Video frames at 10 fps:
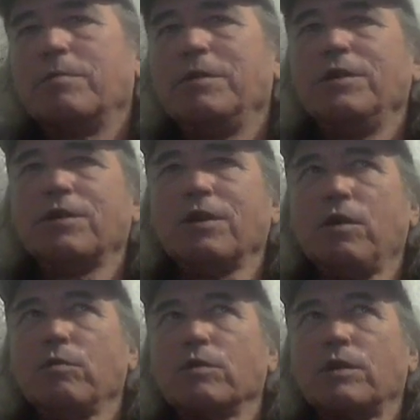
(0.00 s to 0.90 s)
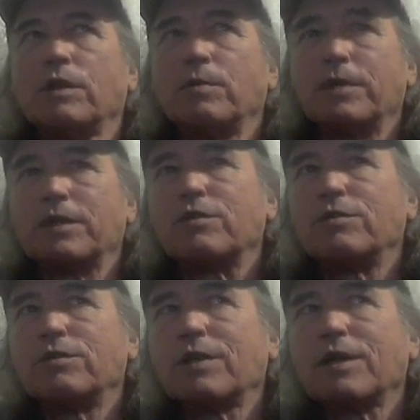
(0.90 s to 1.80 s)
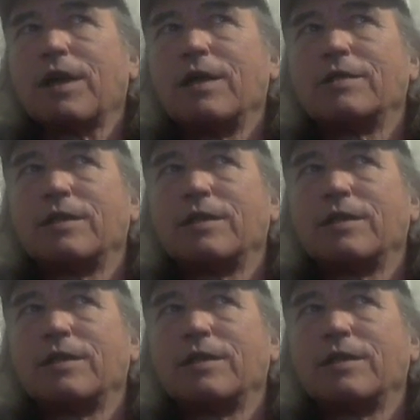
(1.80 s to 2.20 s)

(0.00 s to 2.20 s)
I mean, you could go look at her picture. You can kind of